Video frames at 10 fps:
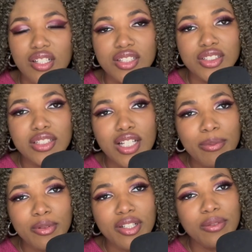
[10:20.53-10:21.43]
So a
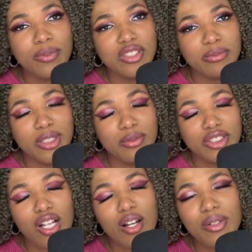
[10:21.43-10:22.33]
copyright infringement
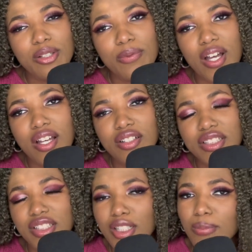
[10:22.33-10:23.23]
was already filed
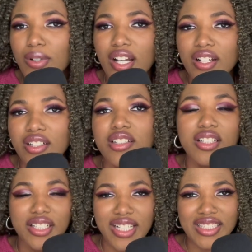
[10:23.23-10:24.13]
a year prior
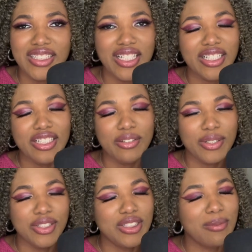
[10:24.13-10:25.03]
in
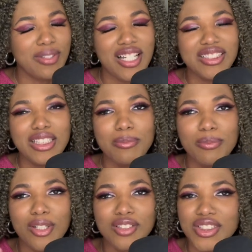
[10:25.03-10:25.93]
1993, so I'm guessing
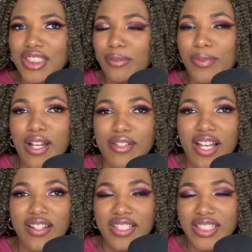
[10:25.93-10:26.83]
Bernstein found
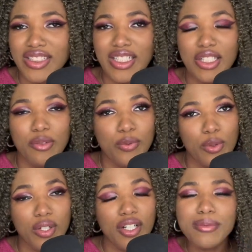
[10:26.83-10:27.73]
out in
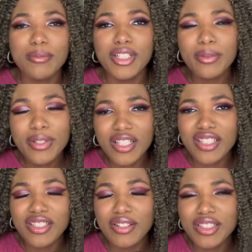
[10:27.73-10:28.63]
1994. But it went
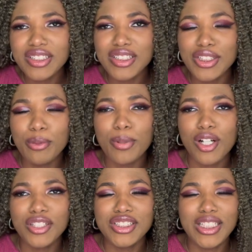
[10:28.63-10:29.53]
unnoticed until
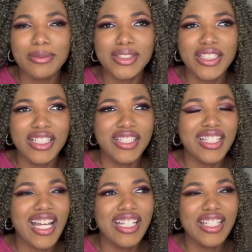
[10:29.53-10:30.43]
Barney stopped singing the
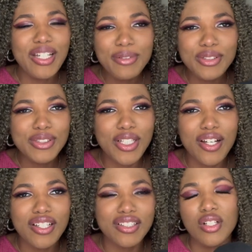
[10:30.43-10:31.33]
I Love You
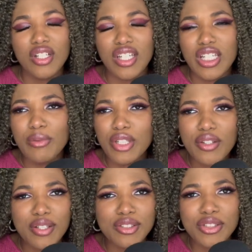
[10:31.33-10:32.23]
song, even though
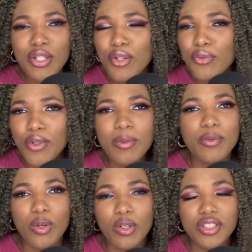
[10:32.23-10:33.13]
there was no form of
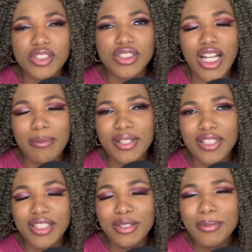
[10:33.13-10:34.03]
order stopping
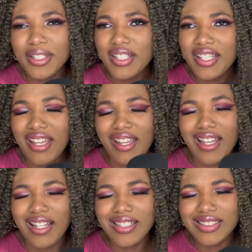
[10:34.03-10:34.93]
them.
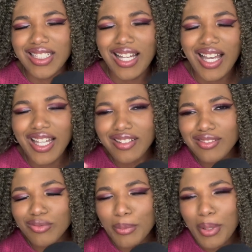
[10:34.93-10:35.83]
And I
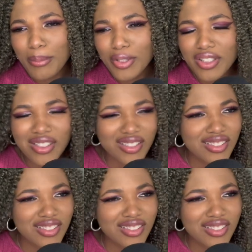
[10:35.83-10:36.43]
don't remember